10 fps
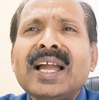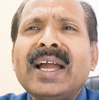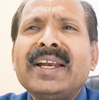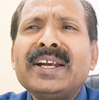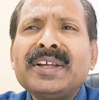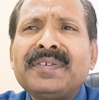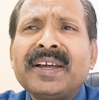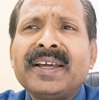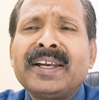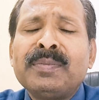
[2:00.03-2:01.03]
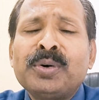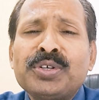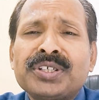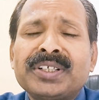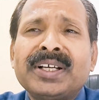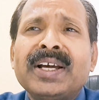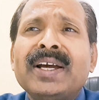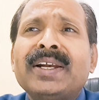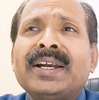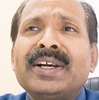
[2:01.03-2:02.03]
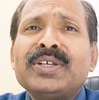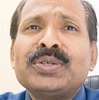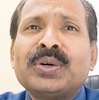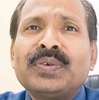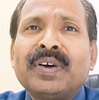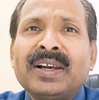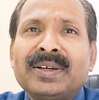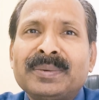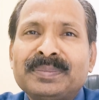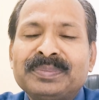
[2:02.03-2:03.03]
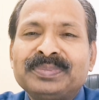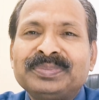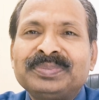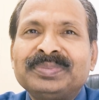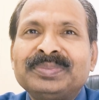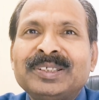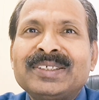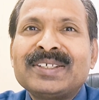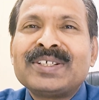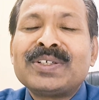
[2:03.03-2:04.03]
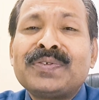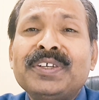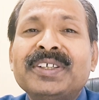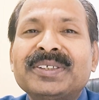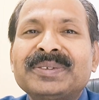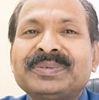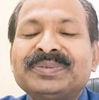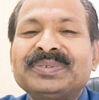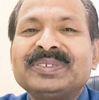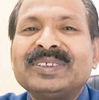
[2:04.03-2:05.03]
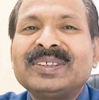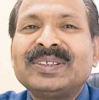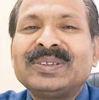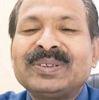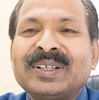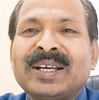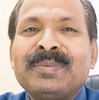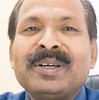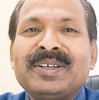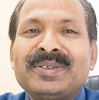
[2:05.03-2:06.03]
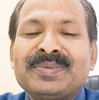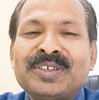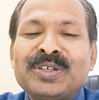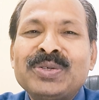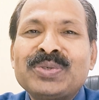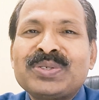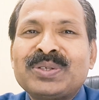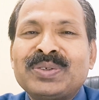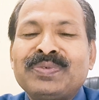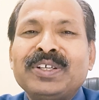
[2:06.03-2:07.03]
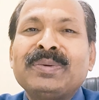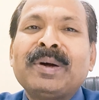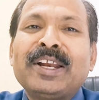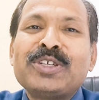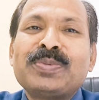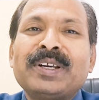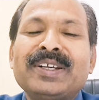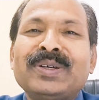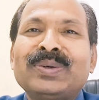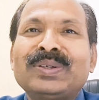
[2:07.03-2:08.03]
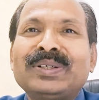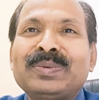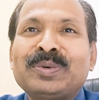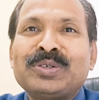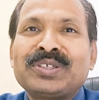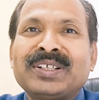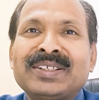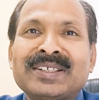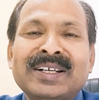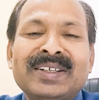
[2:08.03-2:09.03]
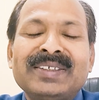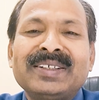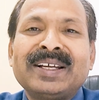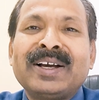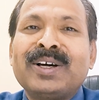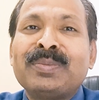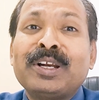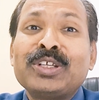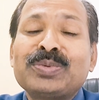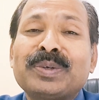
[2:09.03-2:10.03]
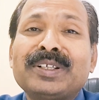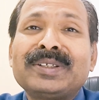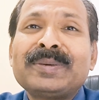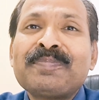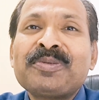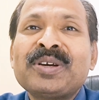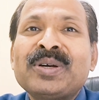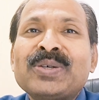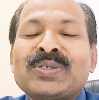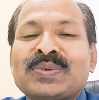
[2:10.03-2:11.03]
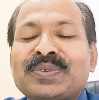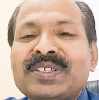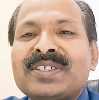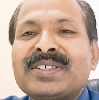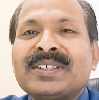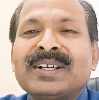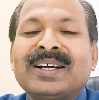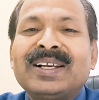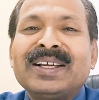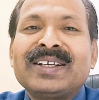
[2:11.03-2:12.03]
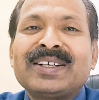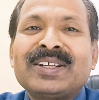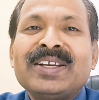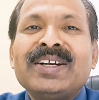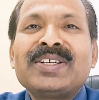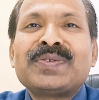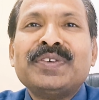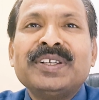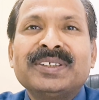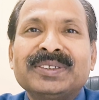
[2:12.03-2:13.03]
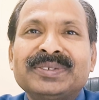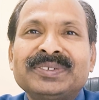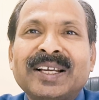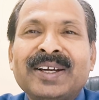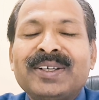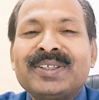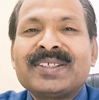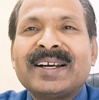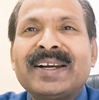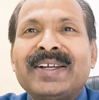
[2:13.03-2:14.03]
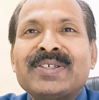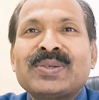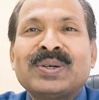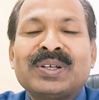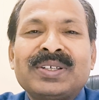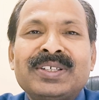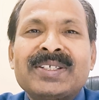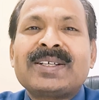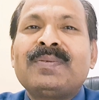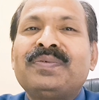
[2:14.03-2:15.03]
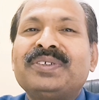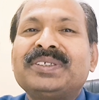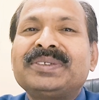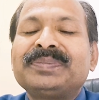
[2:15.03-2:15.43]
identify an emotion that is not welcome, such as fear. Okay, I made videos on fear management and all, emotional side, anger management. So which like creates fear, anger, sadness, or discomfort.